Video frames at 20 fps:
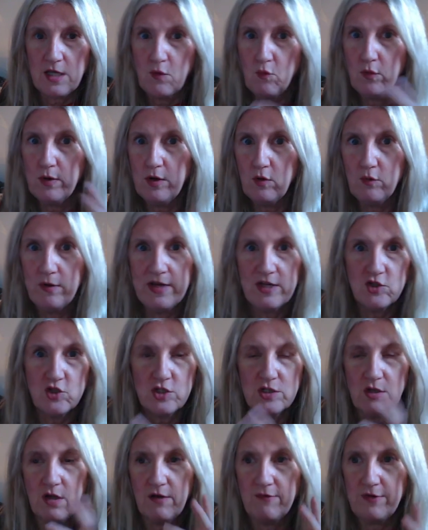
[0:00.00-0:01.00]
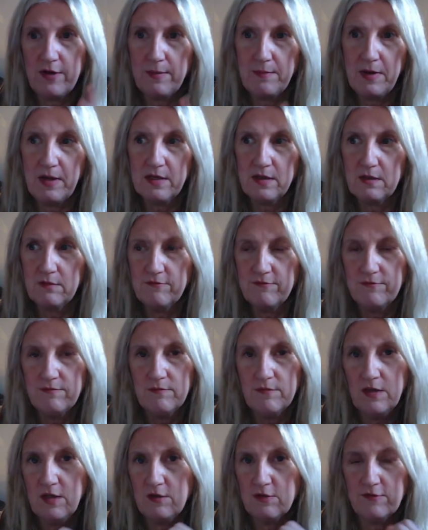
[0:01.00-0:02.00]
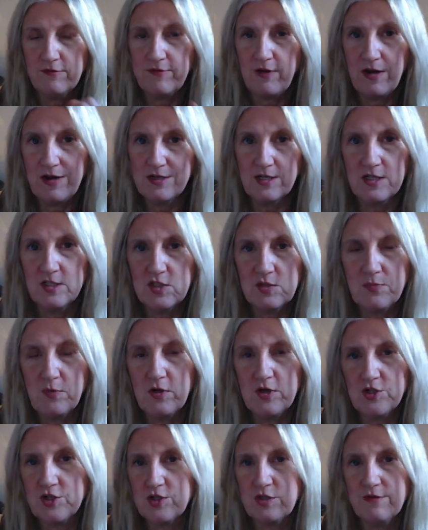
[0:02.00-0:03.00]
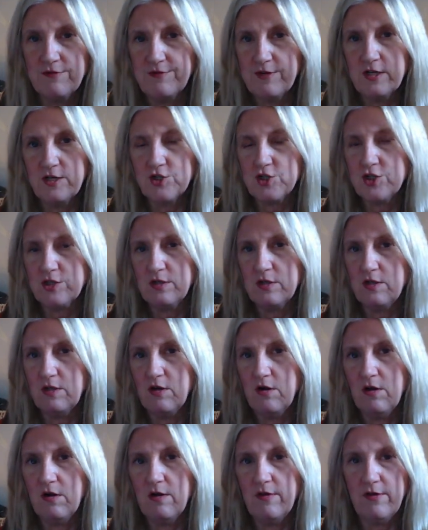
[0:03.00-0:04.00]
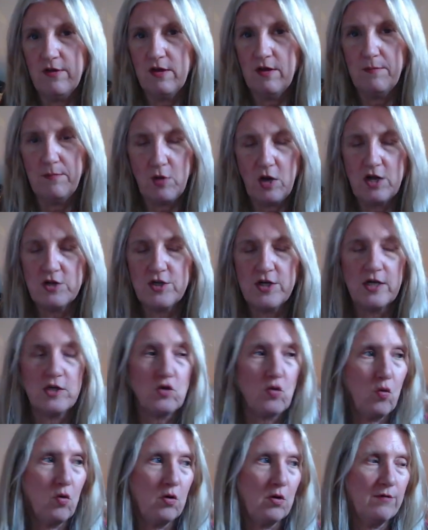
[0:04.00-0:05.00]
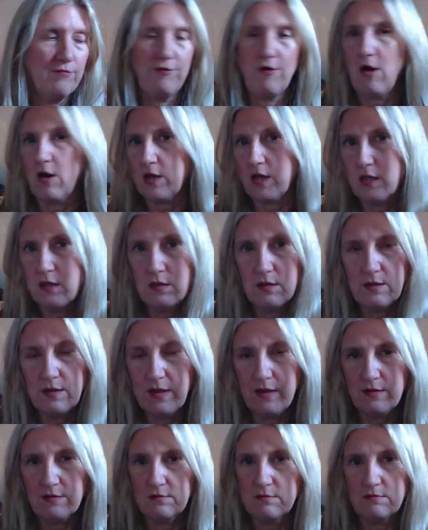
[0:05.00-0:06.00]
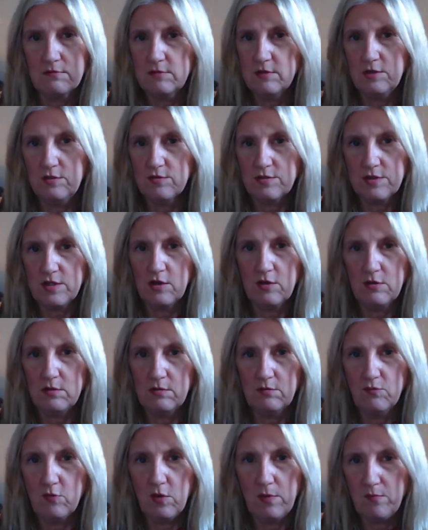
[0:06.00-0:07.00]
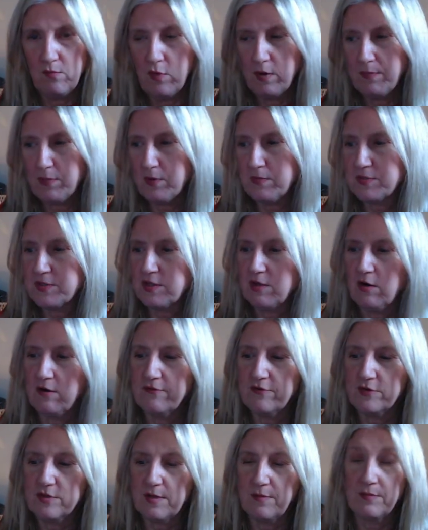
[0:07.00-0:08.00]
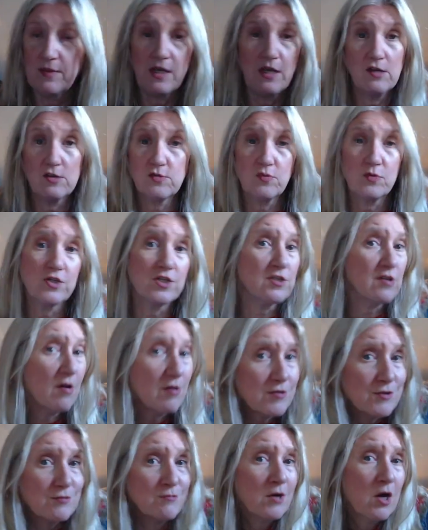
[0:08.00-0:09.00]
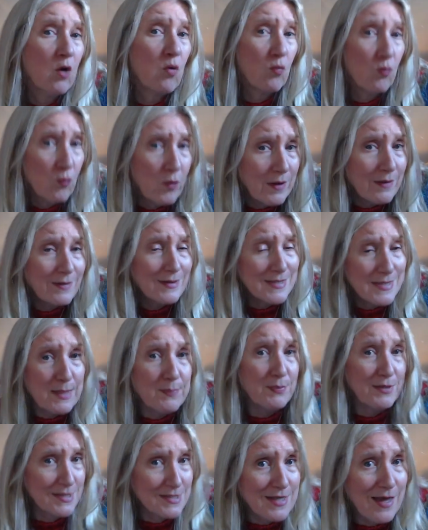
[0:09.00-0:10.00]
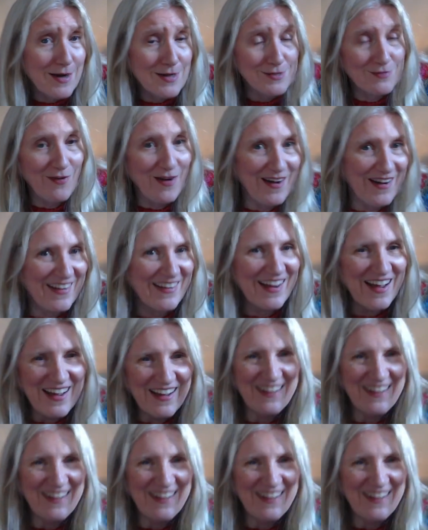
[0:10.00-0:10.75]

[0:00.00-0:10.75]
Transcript: rearrange stuff. I might either find inspiration to finish the yarn, the project or frog it and use the re- repurpose yarn for something else, which is also really deeply satisfying.